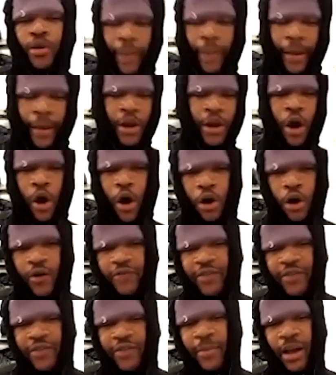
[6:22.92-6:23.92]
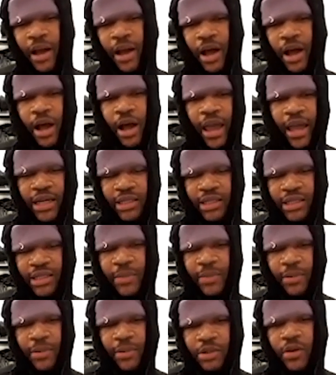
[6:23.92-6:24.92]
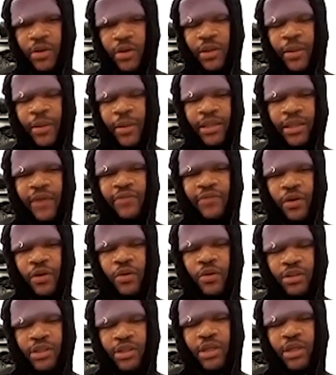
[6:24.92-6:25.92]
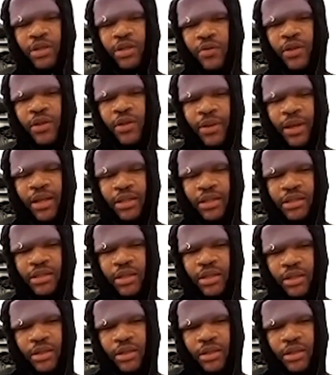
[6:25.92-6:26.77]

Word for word: maybe not all of them are edited, but some of them are definitely one take. Some of them are edited.